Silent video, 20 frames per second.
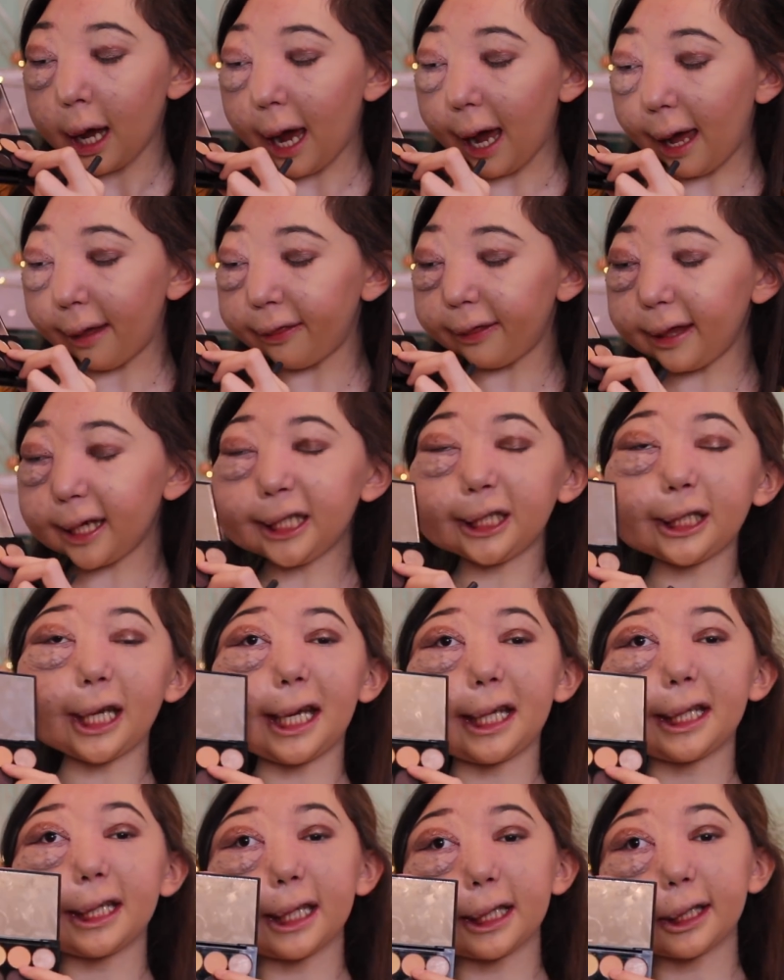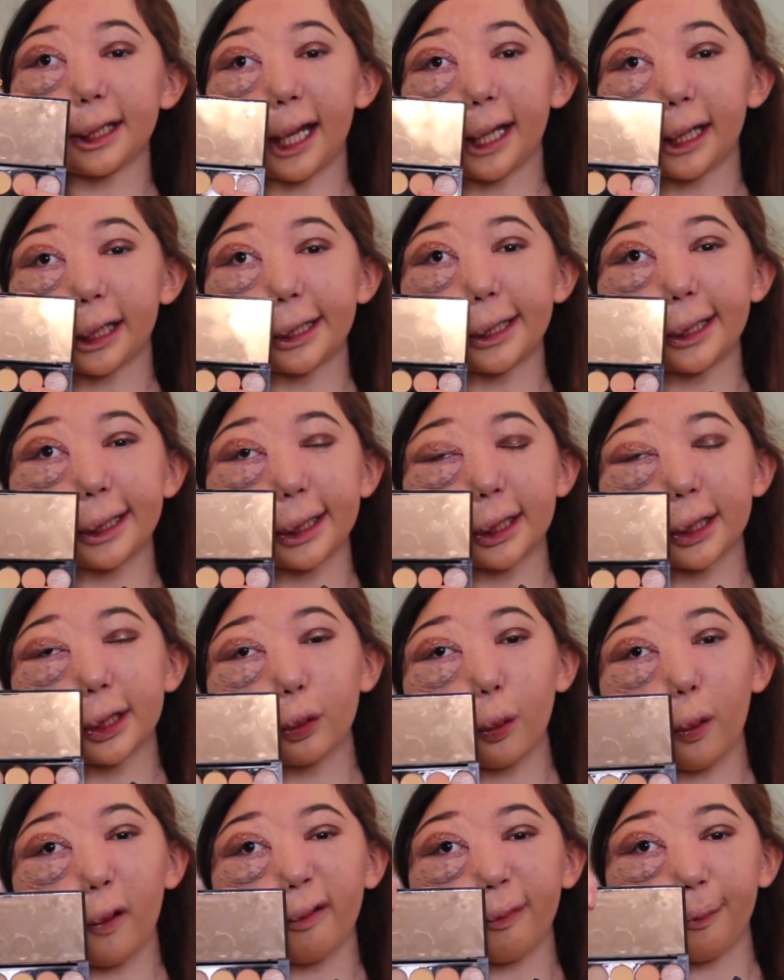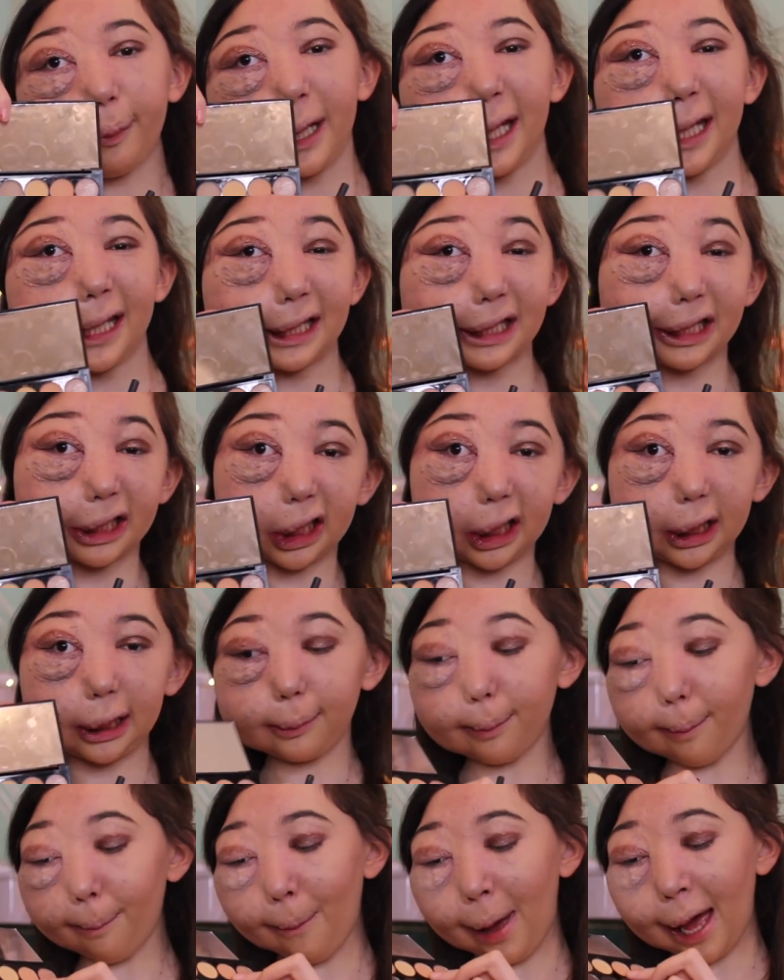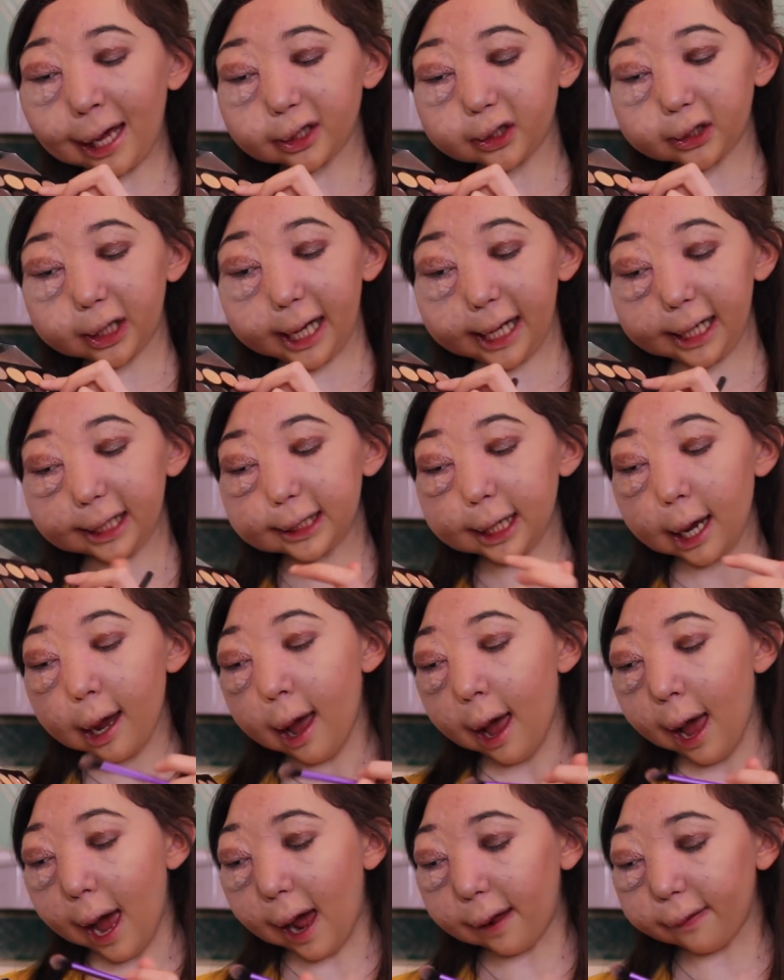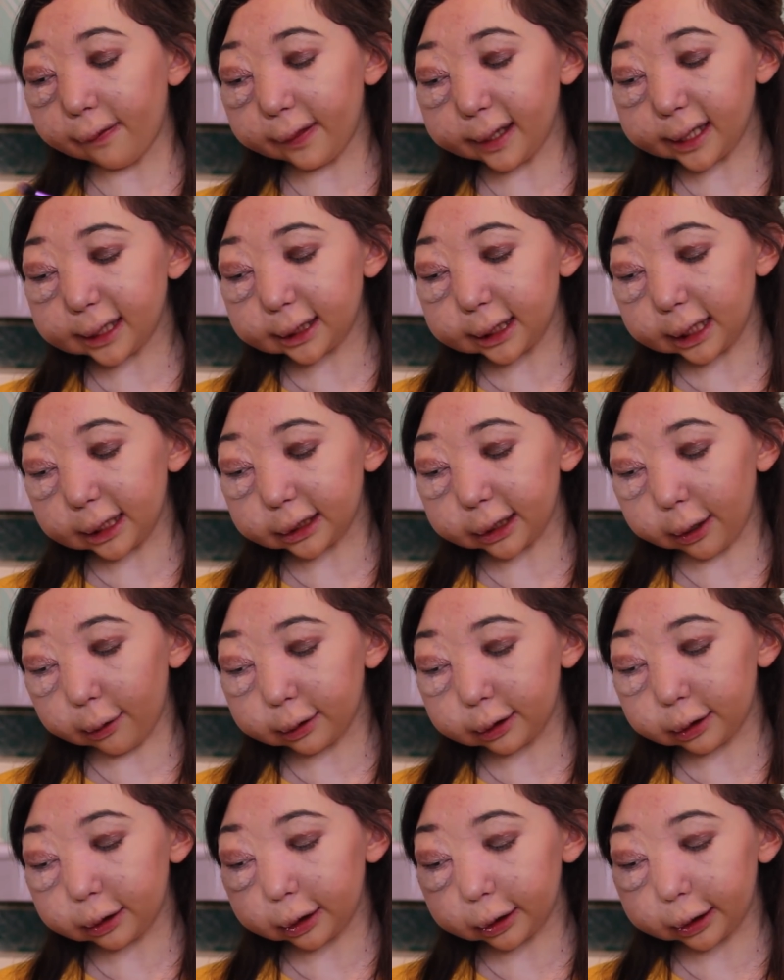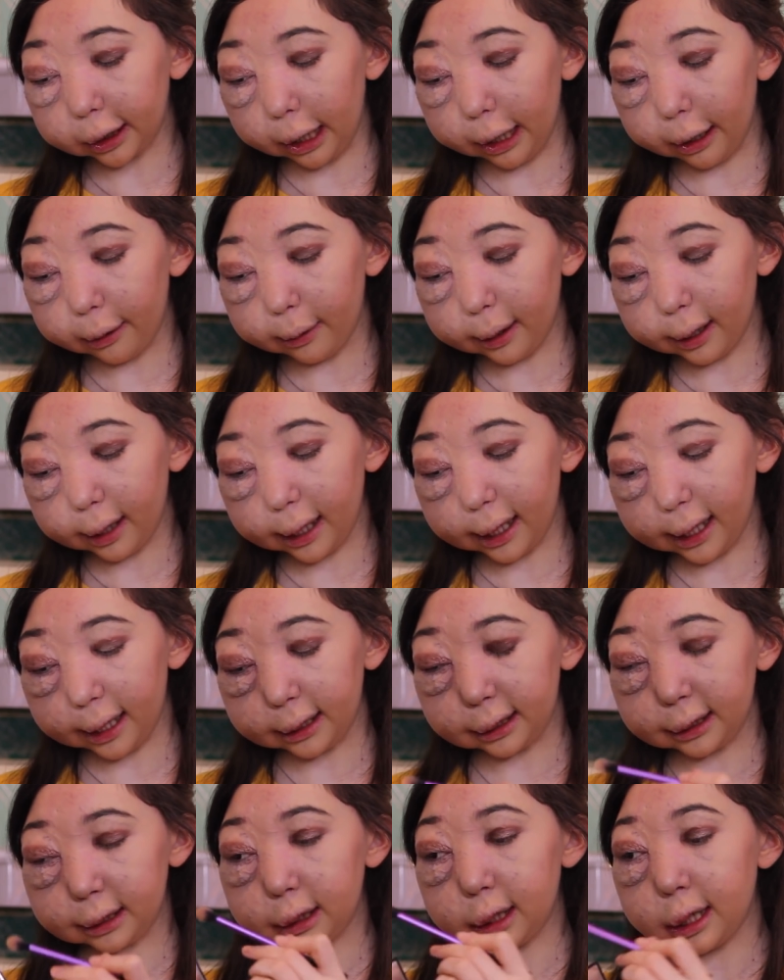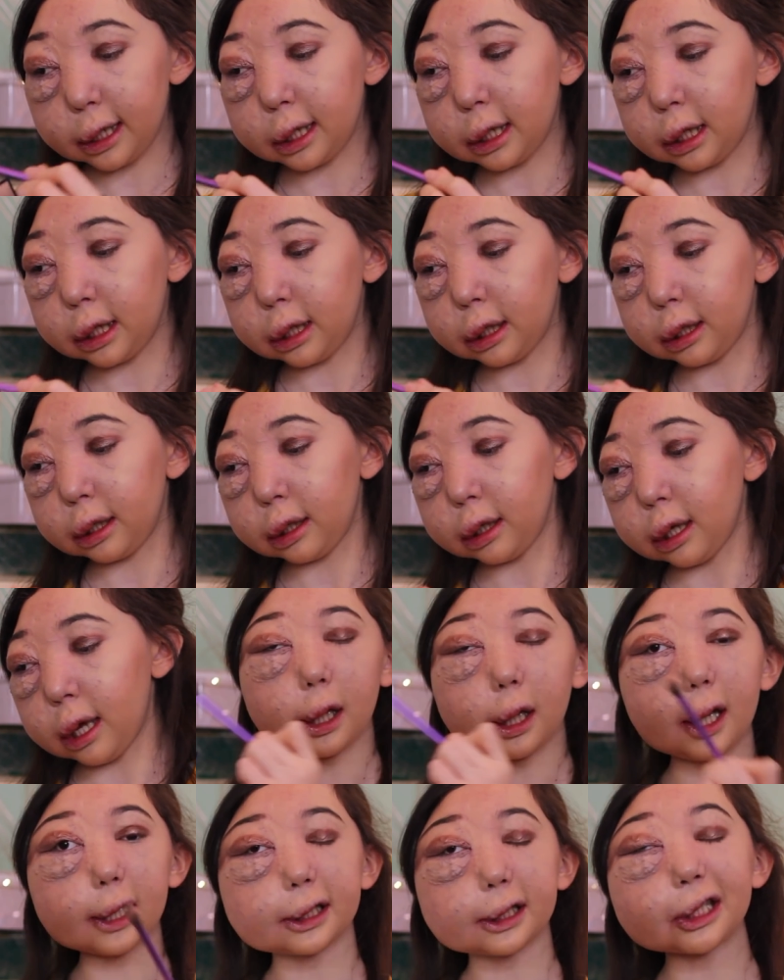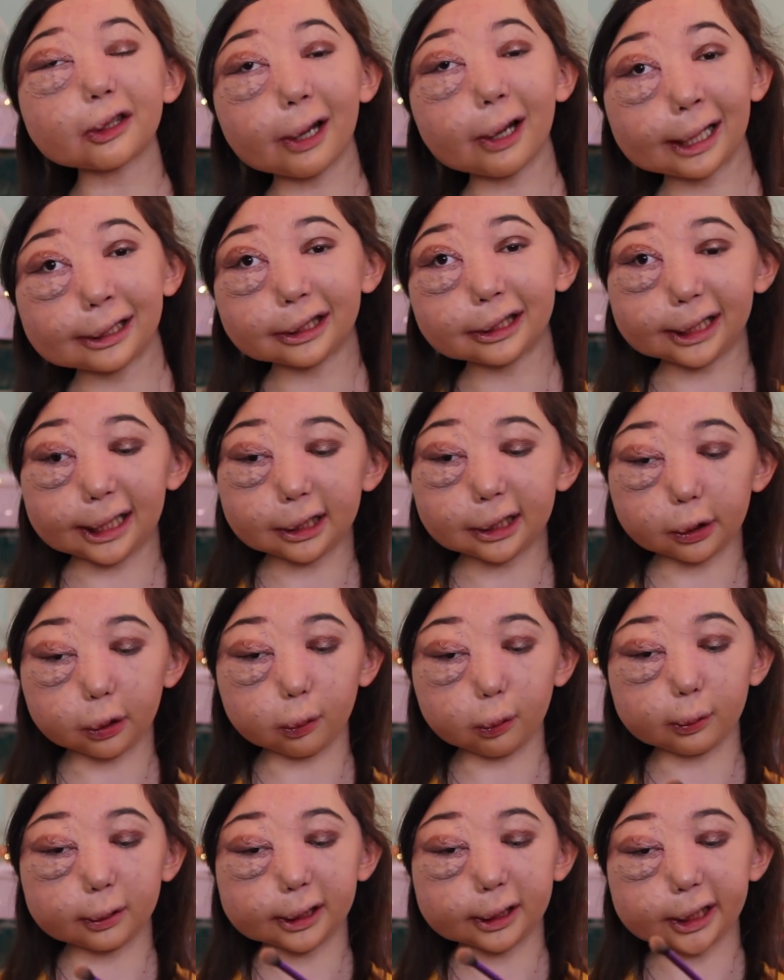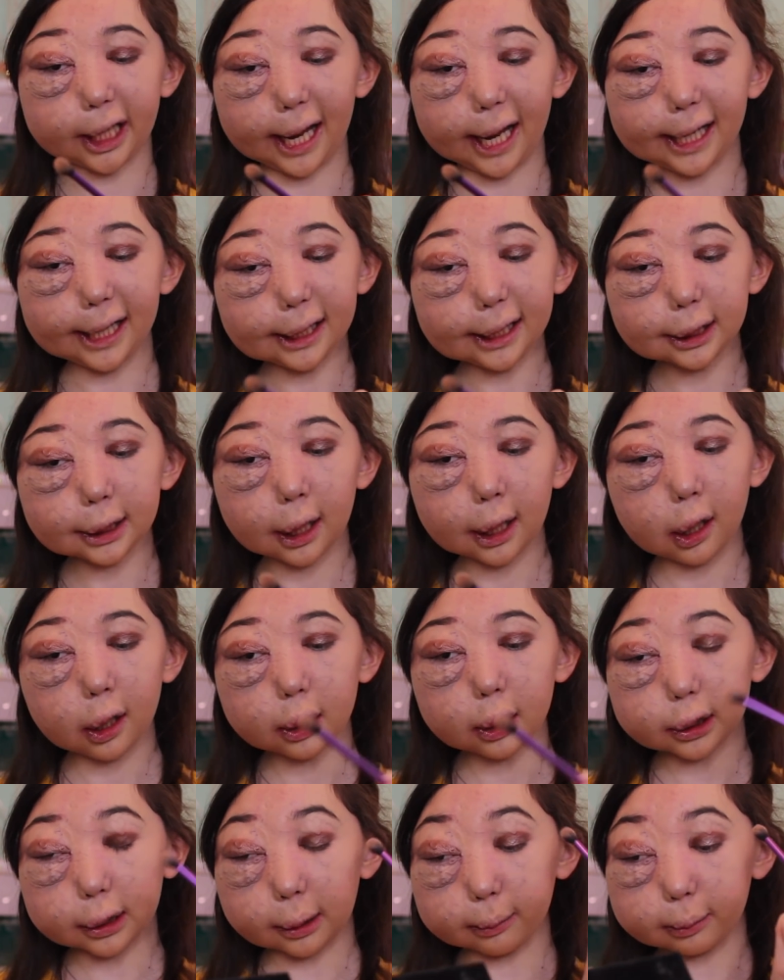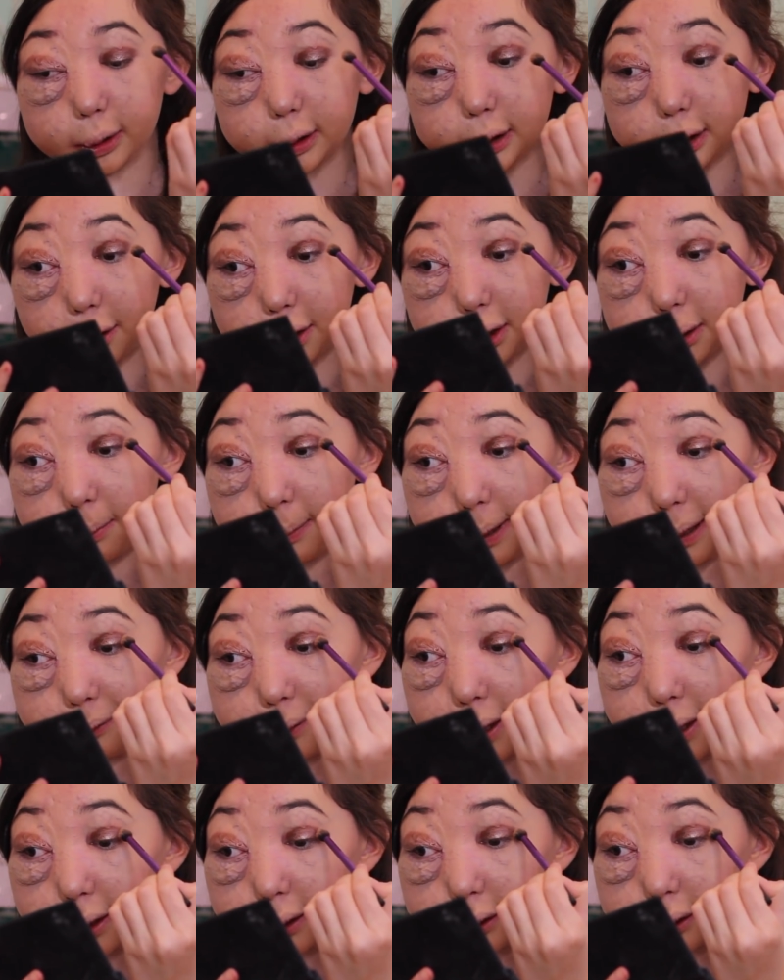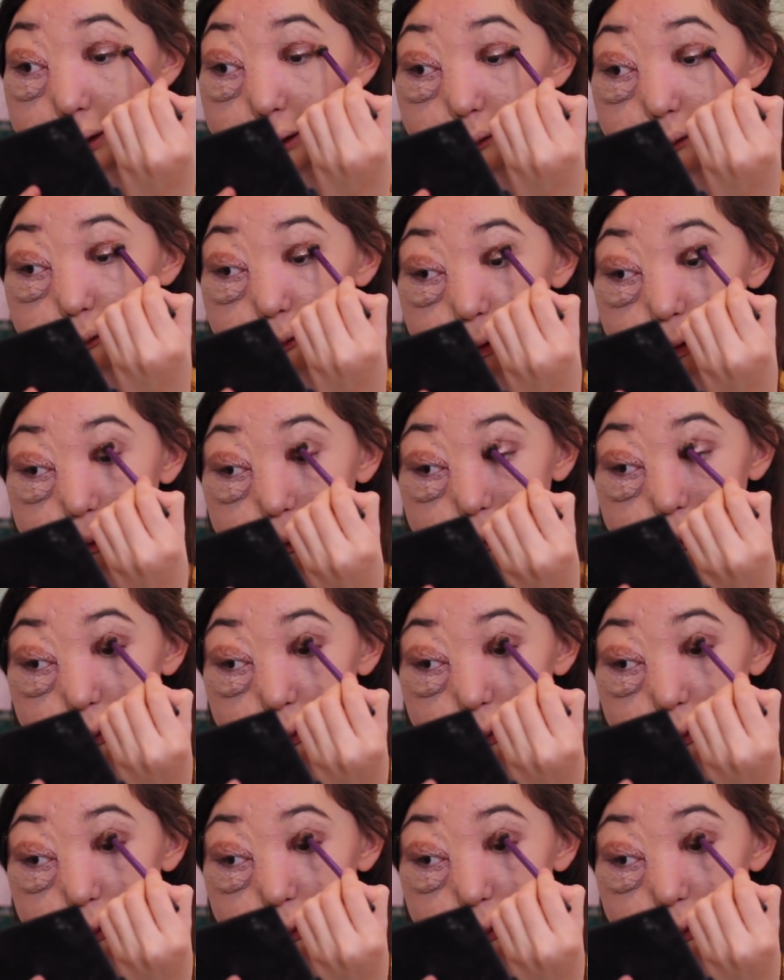And this shade is like a sort of peachy matte shade, and this is going to go in as a transitional shade. So I'm just going to blend that in the crease.